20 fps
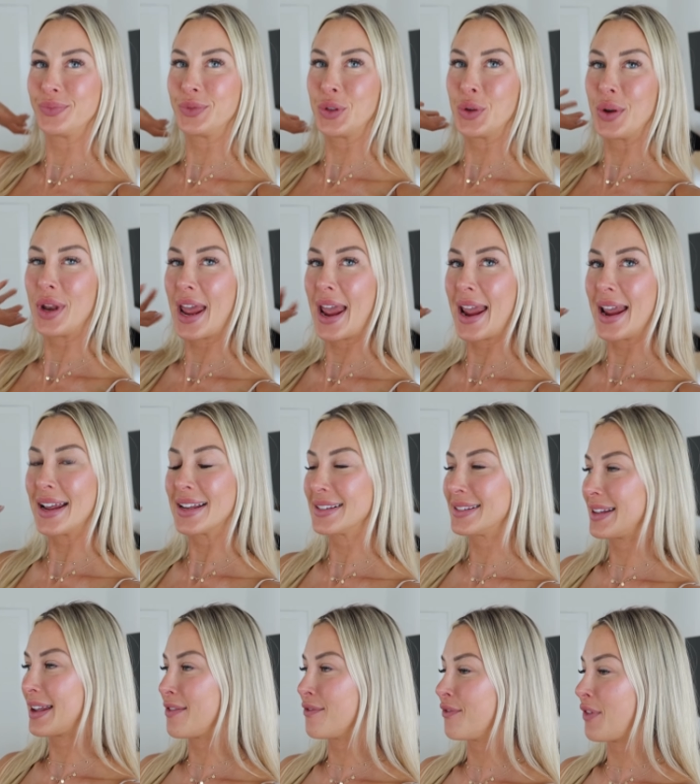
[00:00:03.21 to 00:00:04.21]
Today
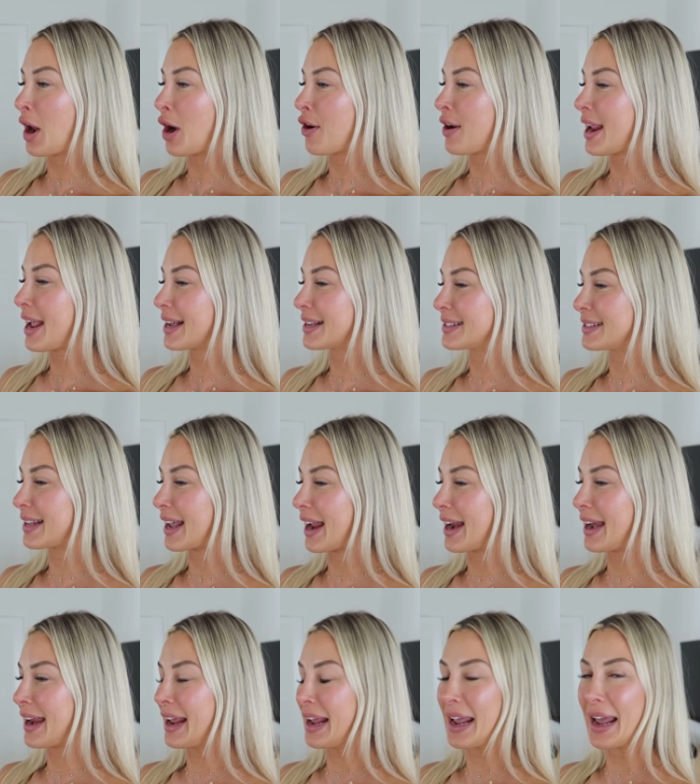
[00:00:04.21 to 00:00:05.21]
is a very
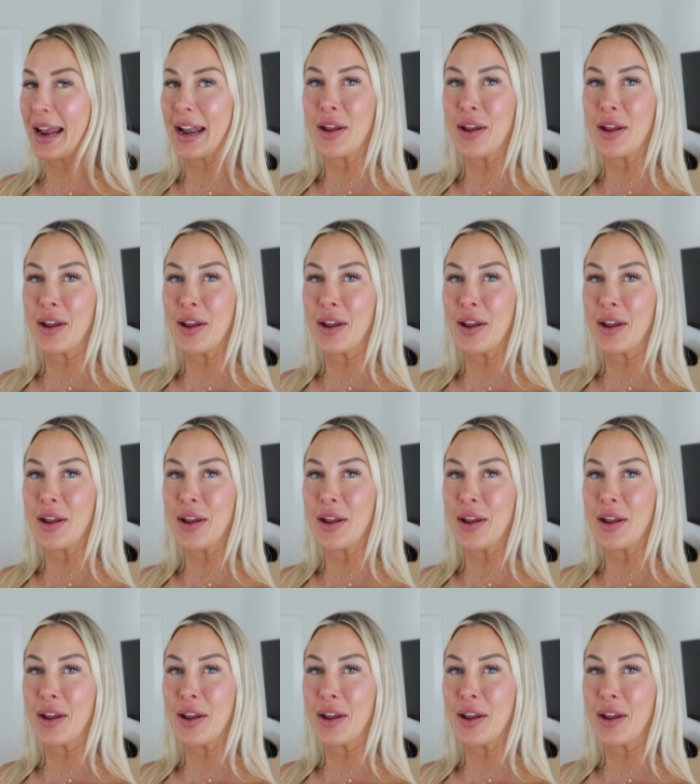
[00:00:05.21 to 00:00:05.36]
exciting